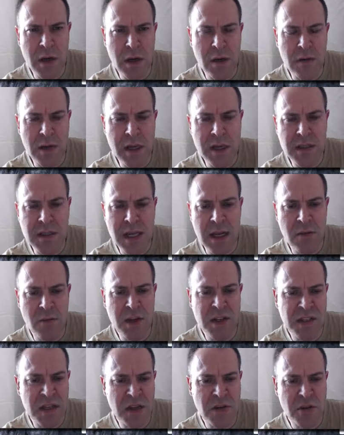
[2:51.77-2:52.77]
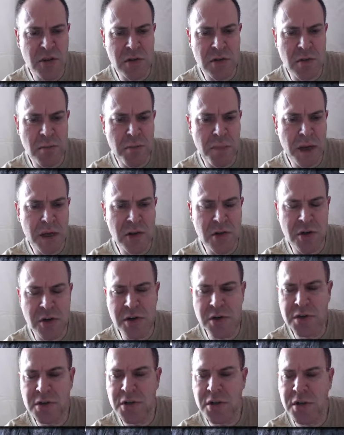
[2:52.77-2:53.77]
they said, we sent you some
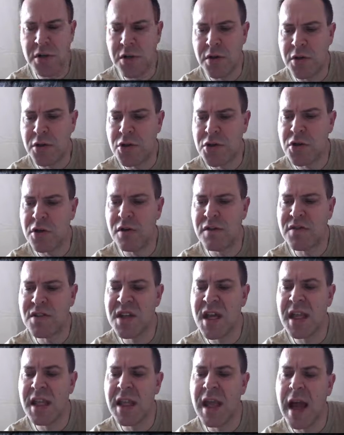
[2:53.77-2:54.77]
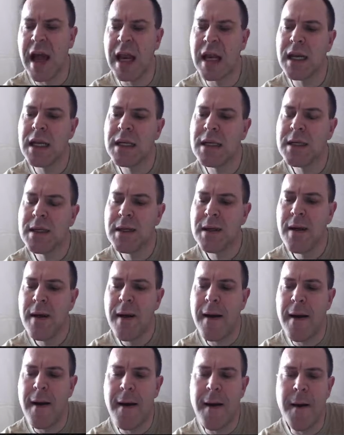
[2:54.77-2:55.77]
pictures, you should have said that.
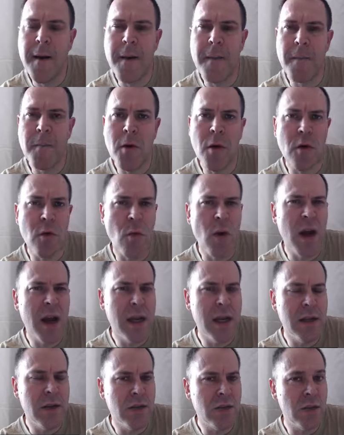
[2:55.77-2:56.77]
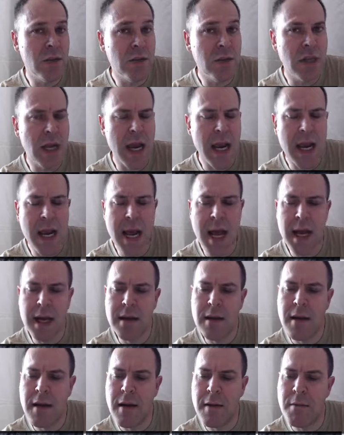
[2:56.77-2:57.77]
Or why didn't you say
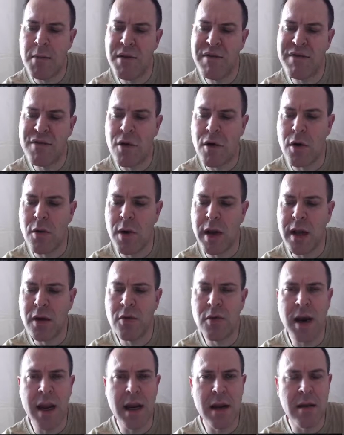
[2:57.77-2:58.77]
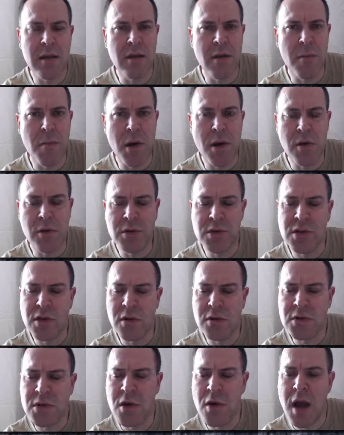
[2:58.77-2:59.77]
that before we created the boat?
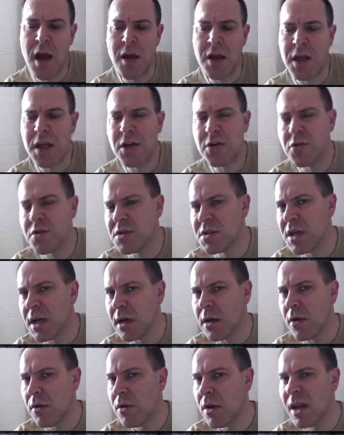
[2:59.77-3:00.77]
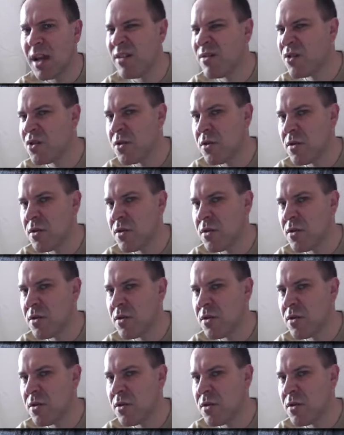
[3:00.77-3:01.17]
So how interesting. Now you give 2